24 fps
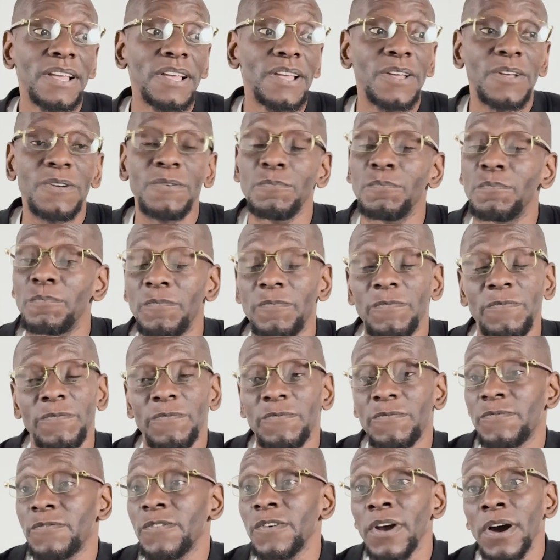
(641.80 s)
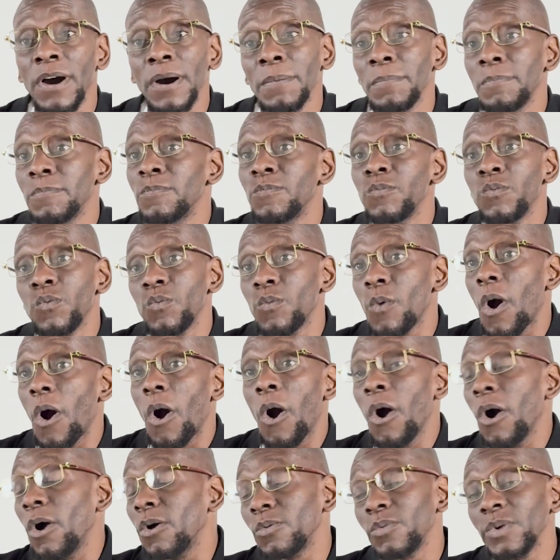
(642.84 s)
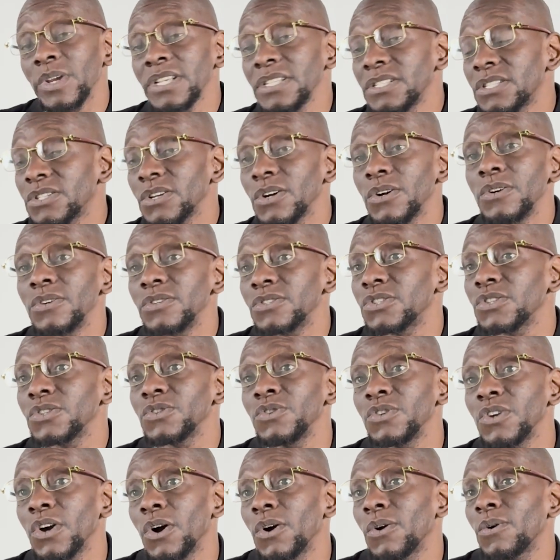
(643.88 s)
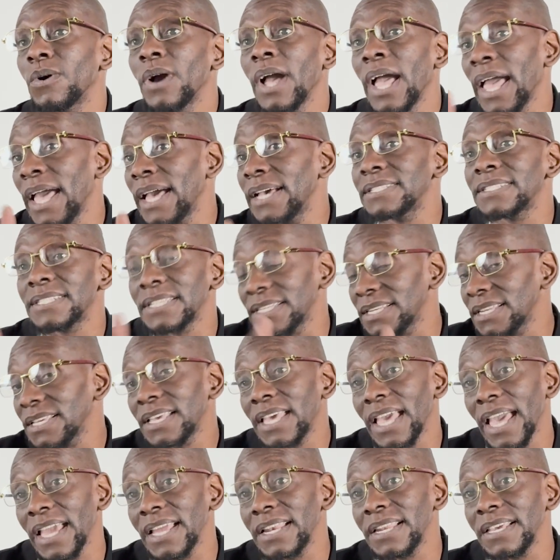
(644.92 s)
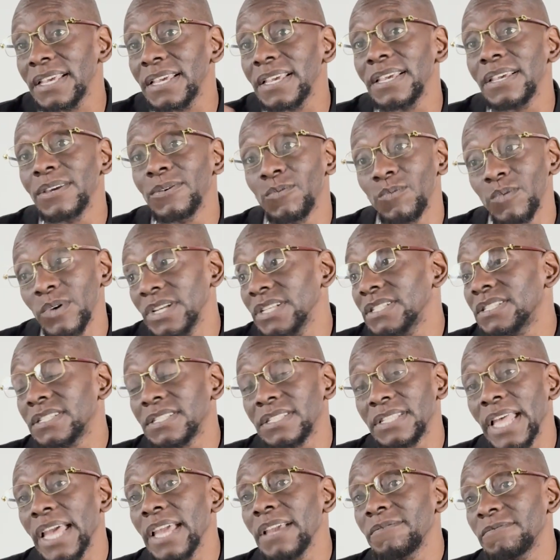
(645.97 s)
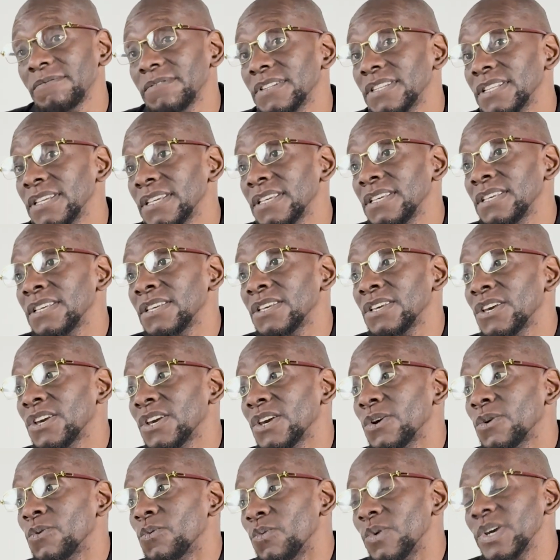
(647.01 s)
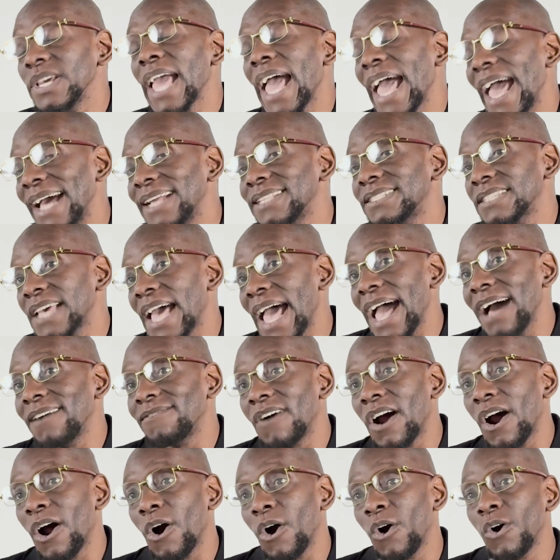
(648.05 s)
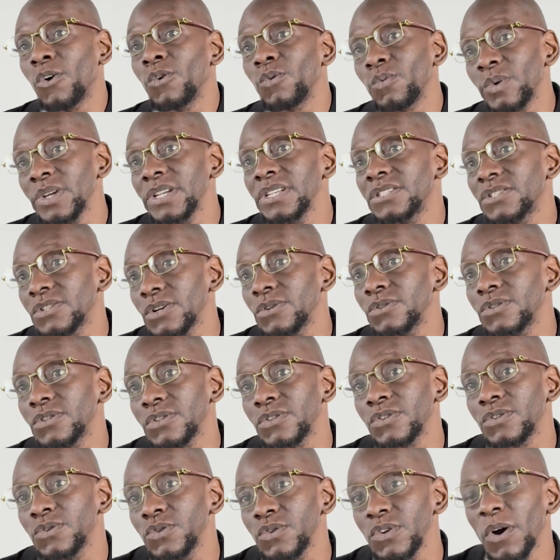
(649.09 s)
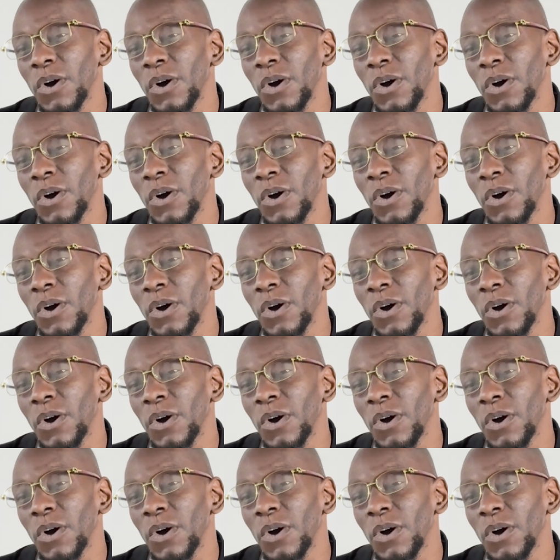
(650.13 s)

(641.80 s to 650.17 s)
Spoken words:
from all research, has indicated, which thankfully we had to have our own researchers, because